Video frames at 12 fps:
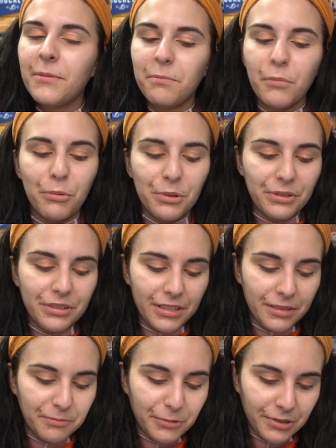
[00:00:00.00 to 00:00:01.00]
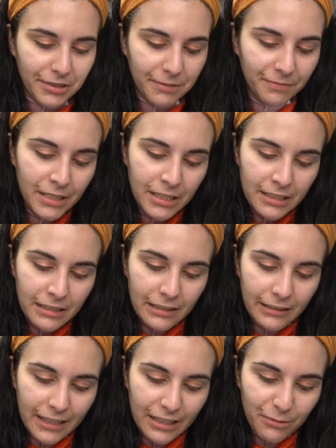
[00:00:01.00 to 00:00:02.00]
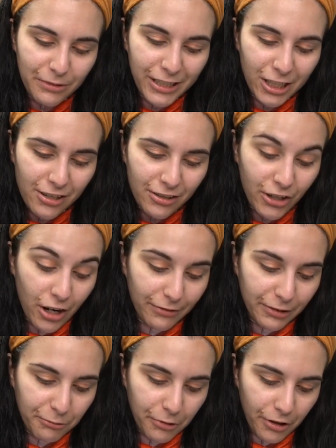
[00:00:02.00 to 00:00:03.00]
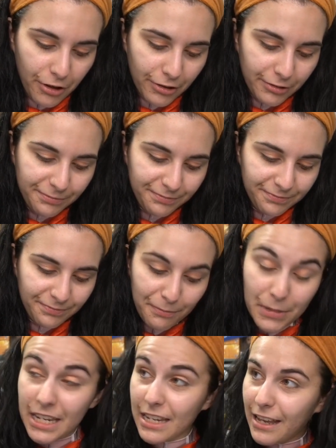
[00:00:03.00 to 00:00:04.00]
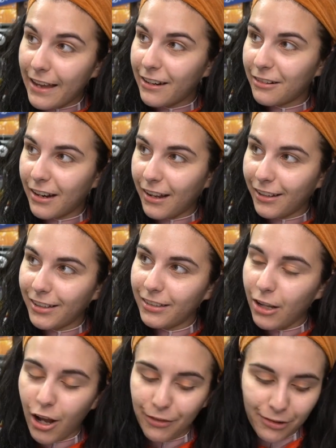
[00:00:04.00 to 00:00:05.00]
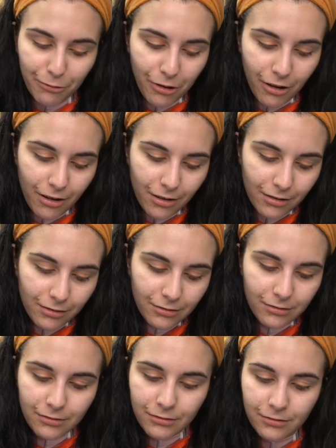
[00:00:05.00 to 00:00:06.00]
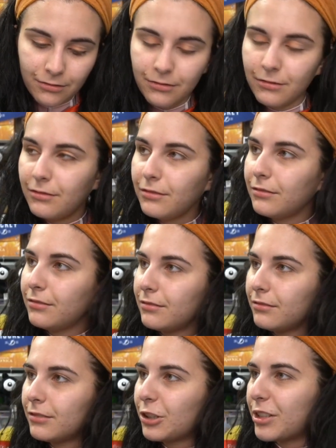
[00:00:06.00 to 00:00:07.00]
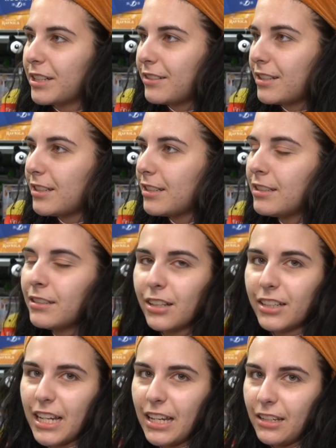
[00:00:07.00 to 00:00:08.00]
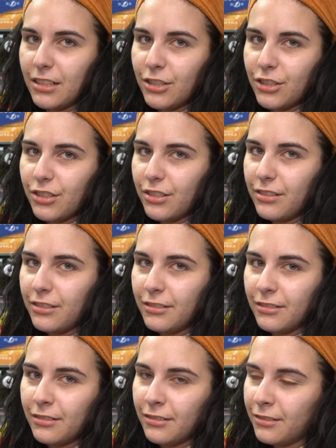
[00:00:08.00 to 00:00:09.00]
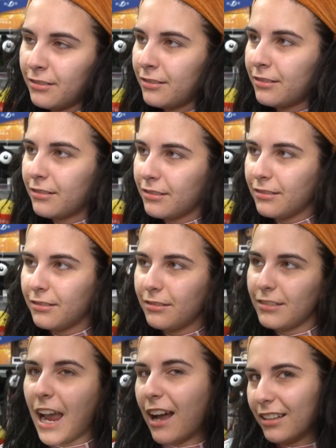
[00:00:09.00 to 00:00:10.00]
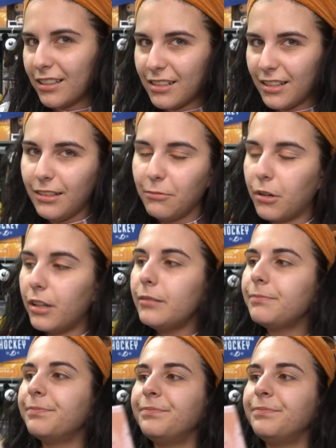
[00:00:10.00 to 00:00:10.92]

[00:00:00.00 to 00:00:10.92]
But we'll see. We'll see. Alright, so moving along to Off the Wall. Me, IRL, Off the Wall. Crazy. Unhinged. Talented. What?